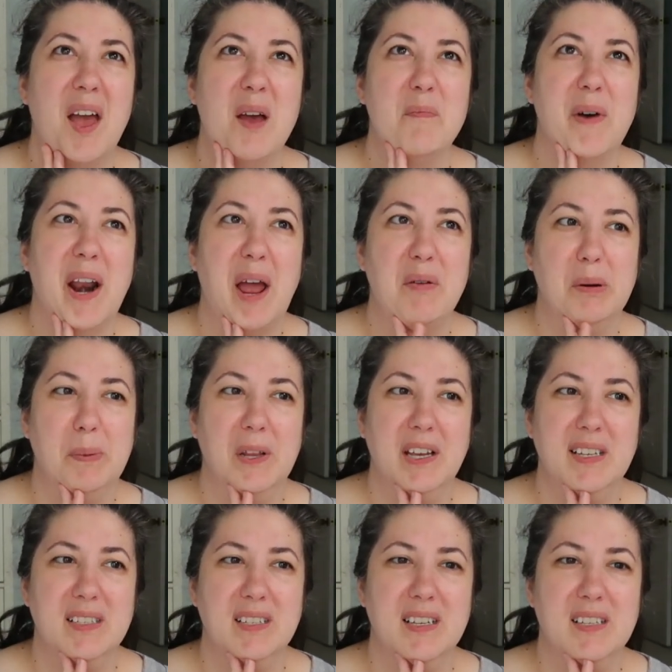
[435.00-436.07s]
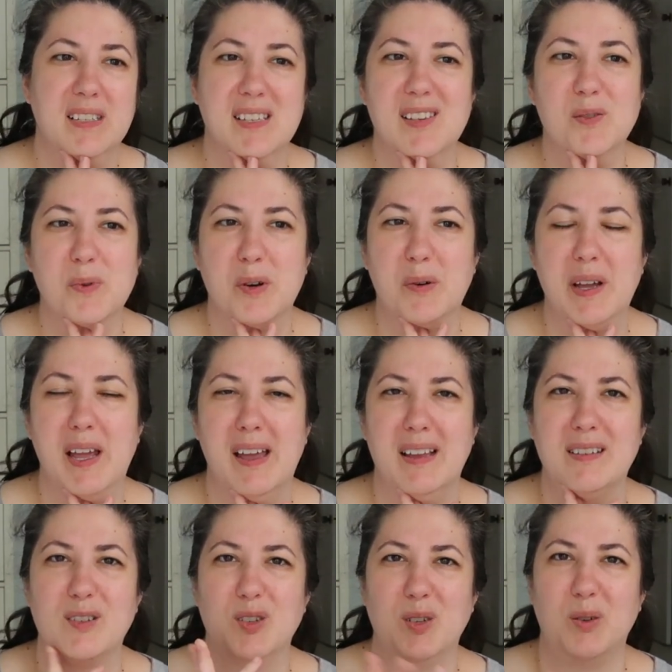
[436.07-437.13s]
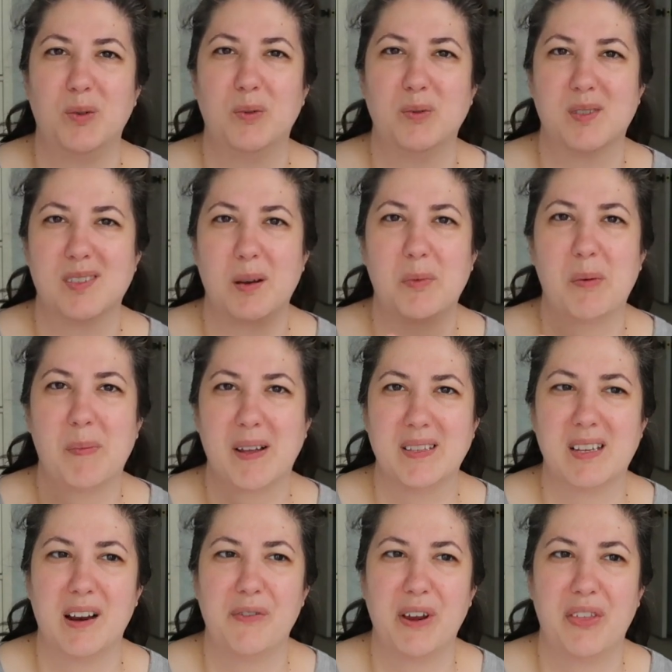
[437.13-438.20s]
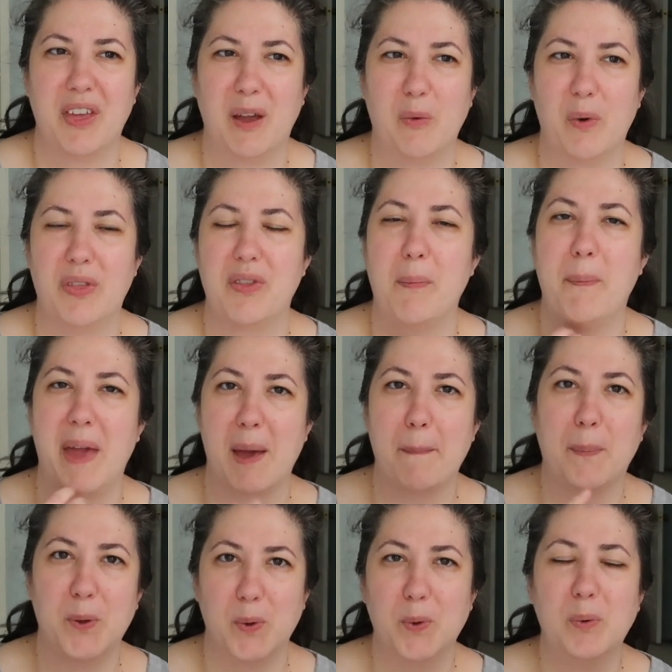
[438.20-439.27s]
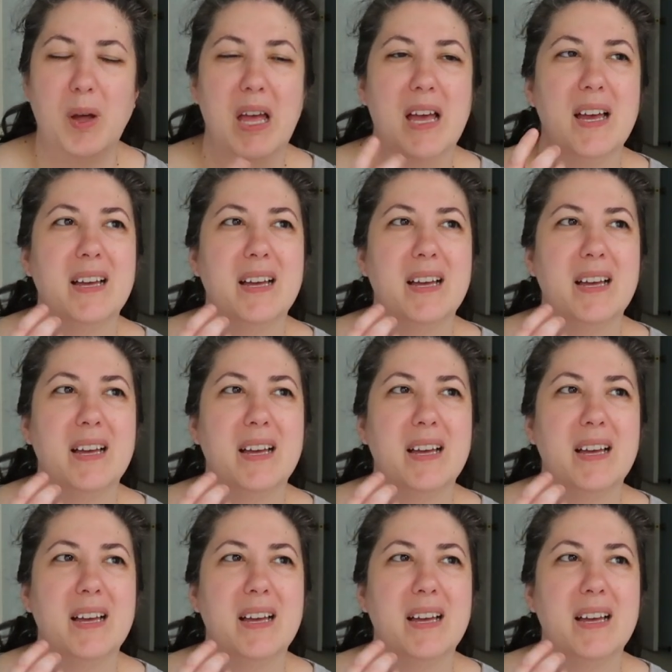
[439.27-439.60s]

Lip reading: but I replaced it, since we're going into summer months and everything, with the bamboo